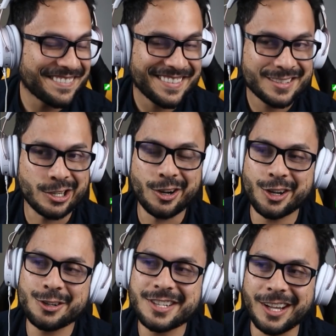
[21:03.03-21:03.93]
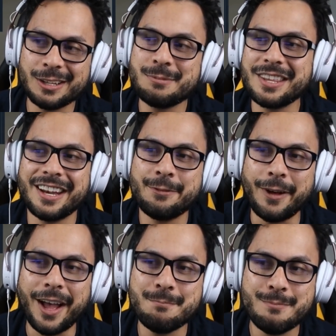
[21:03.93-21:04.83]
So you're telling me that if
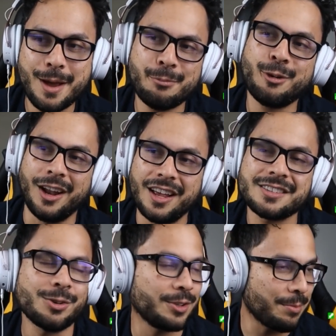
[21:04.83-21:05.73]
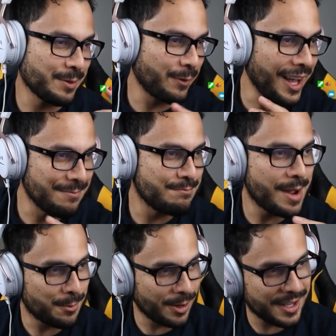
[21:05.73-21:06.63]
I memorize, if I
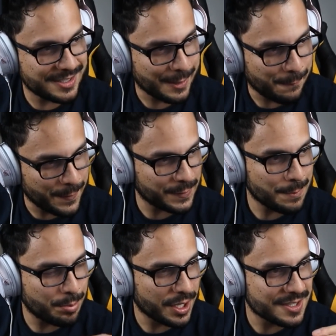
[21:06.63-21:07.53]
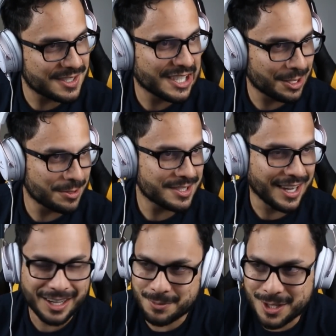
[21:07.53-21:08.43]
memorize a 50-button sequence,
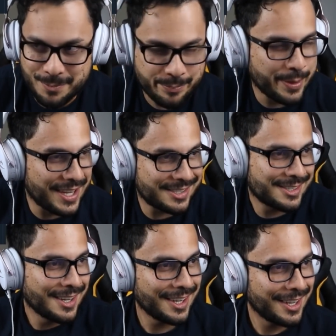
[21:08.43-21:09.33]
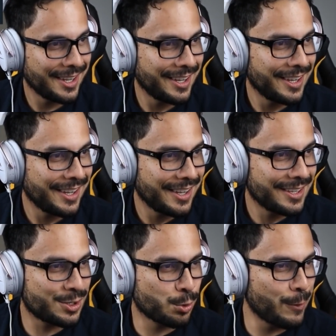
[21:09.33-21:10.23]
I could be the best
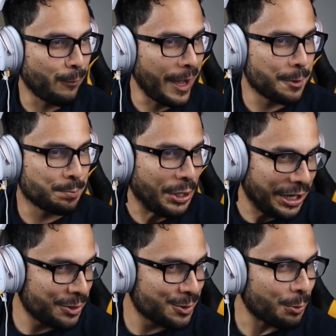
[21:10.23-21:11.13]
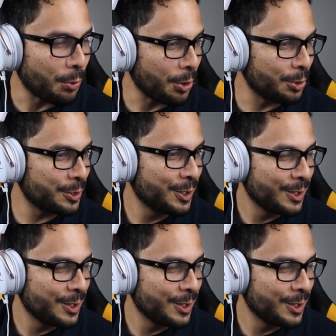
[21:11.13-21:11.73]
Street Fighter player in the world?